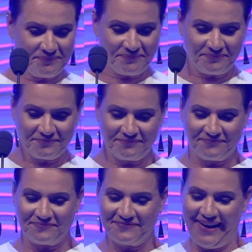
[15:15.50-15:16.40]

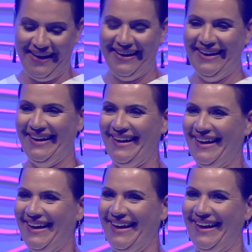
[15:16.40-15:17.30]

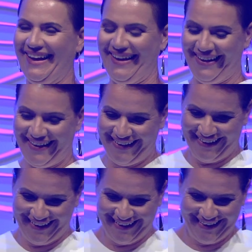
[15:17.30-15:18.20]

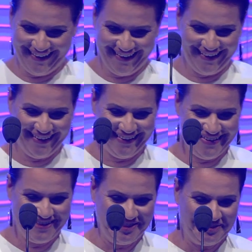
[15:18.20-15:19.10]

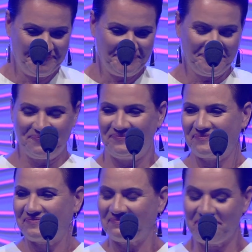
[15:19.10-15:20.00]

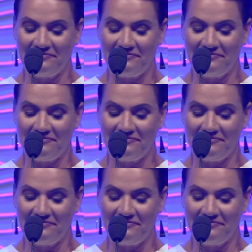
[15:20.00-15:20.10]
(silence)